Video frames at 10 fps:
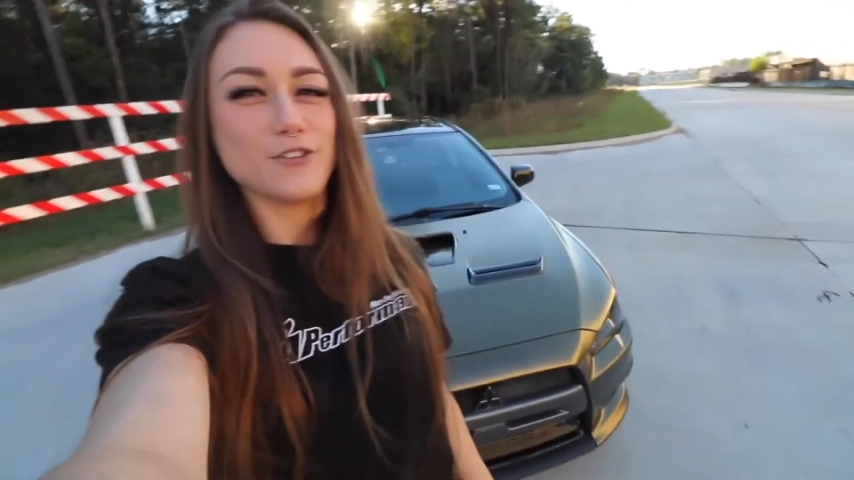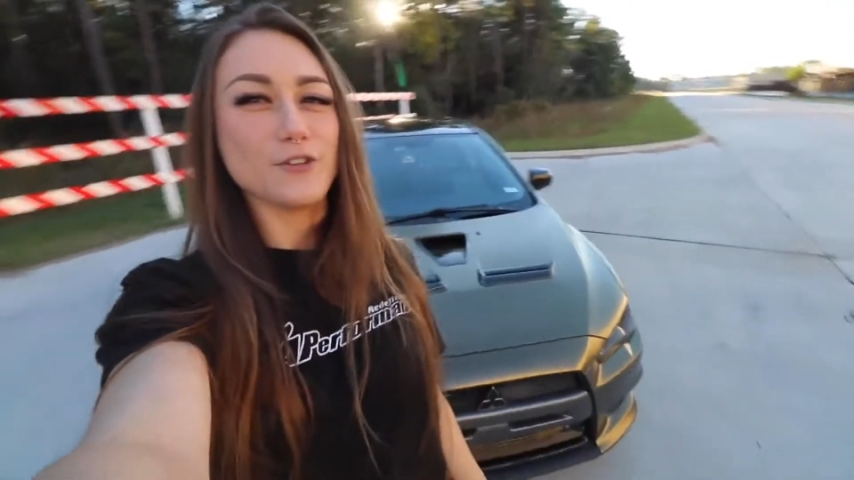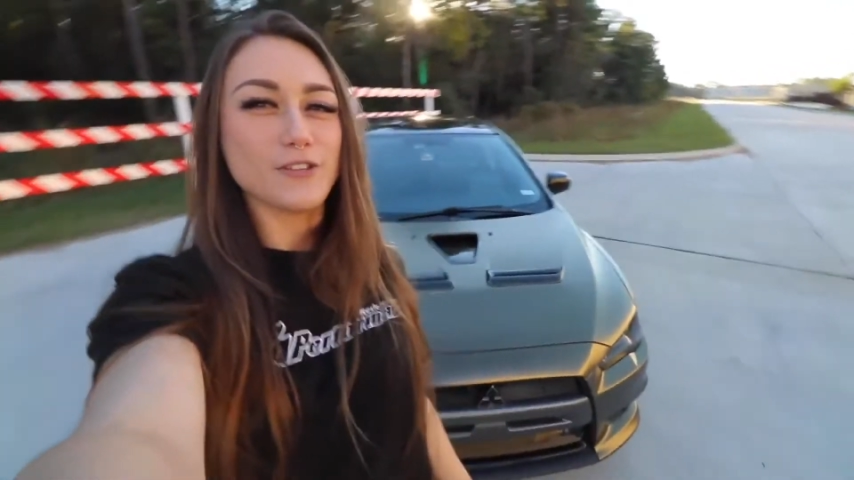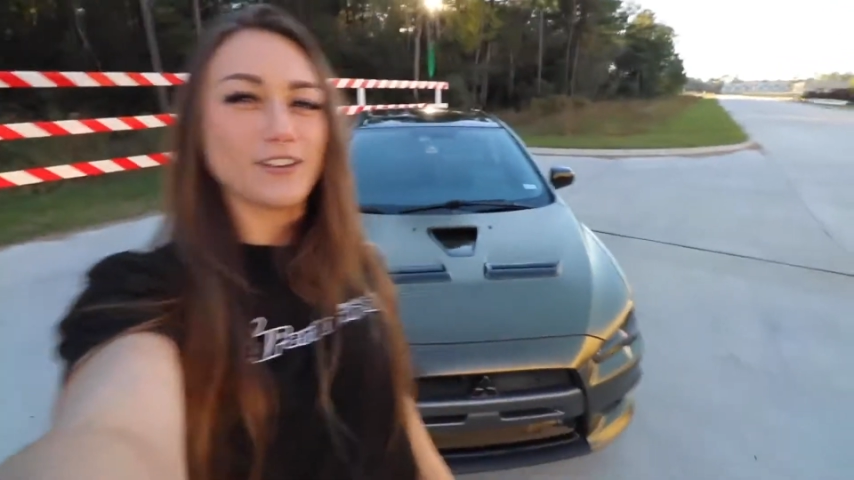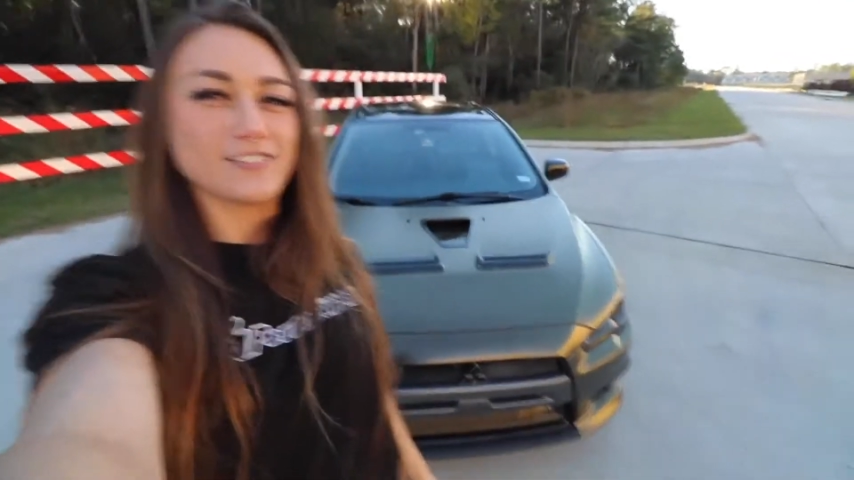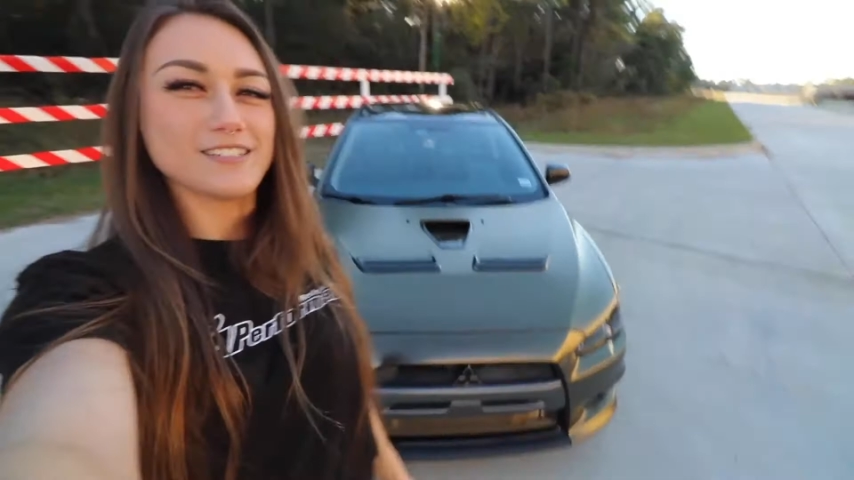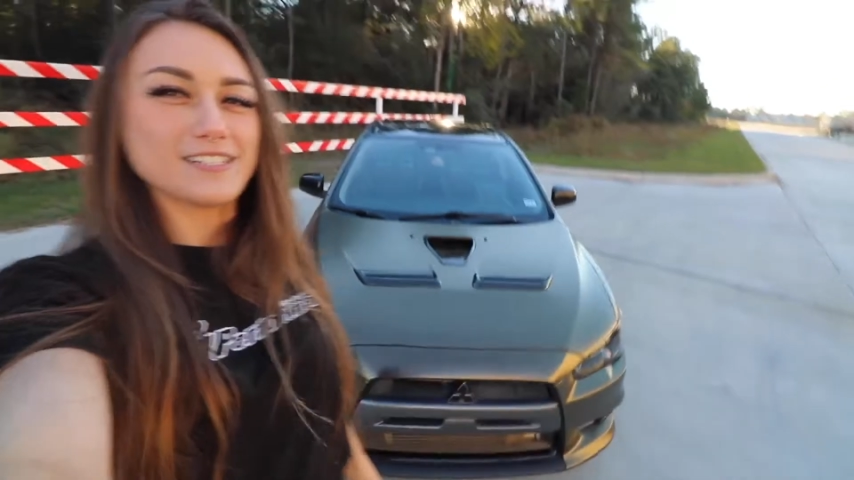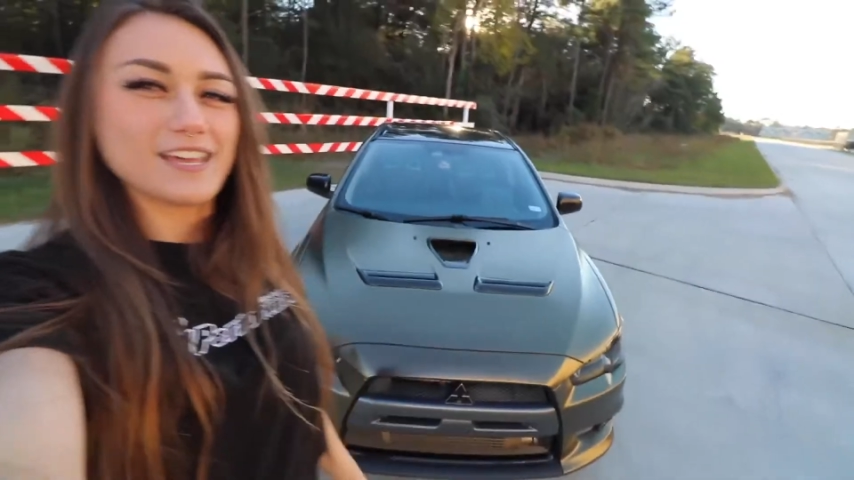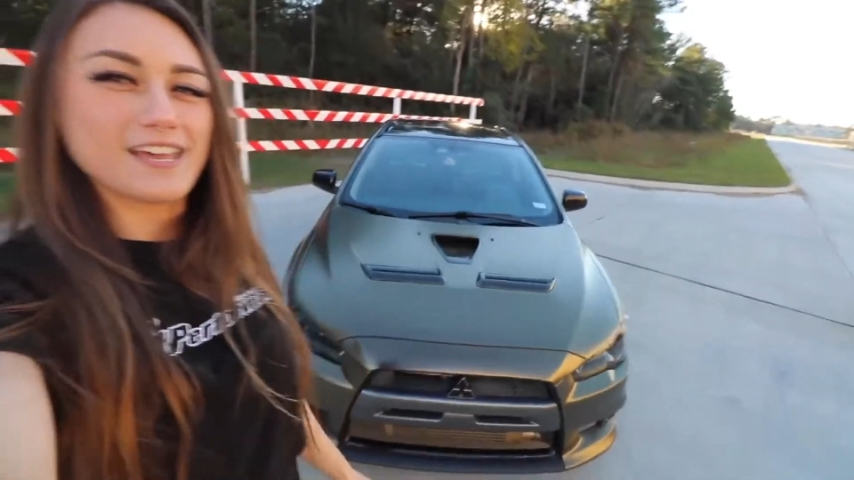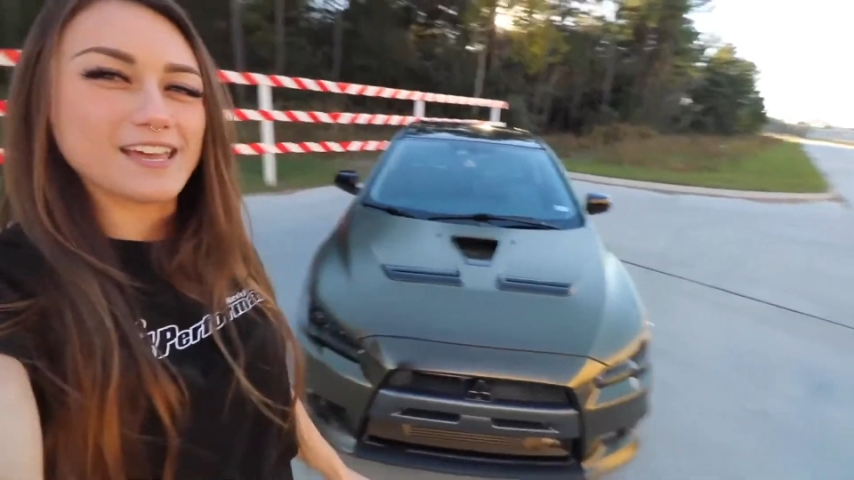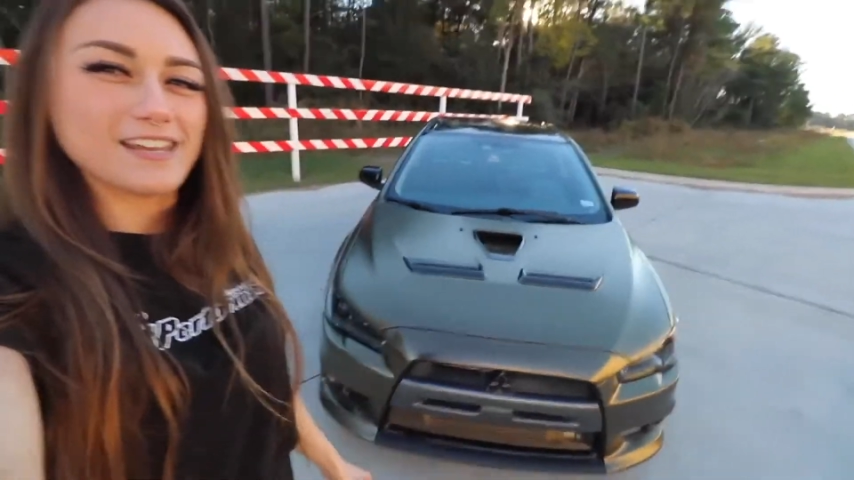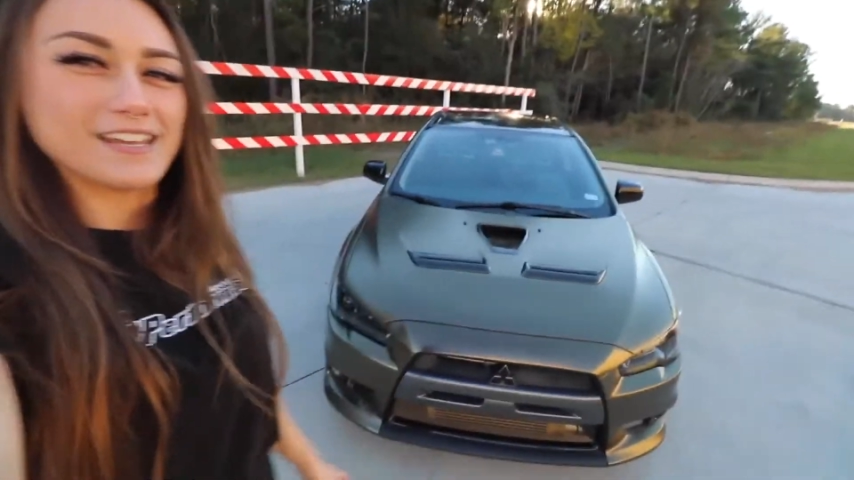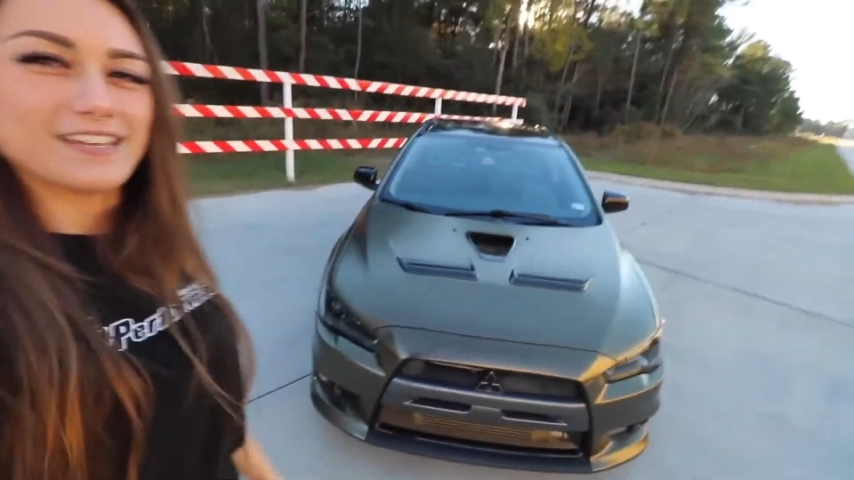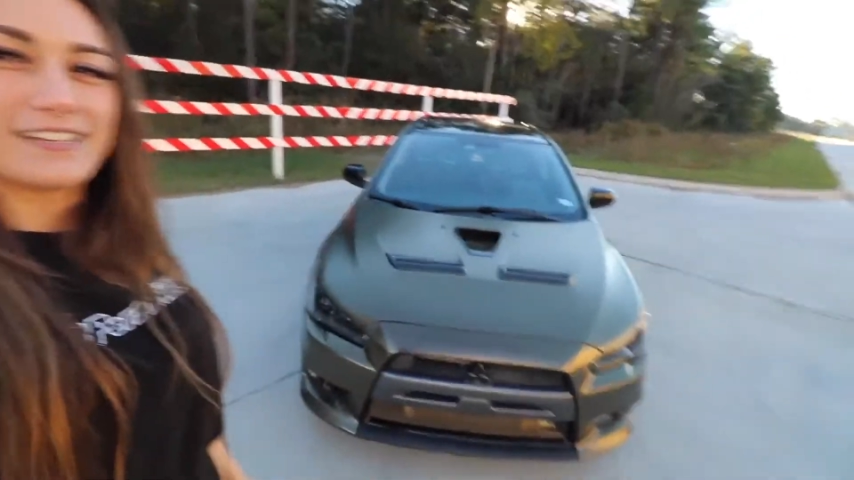2010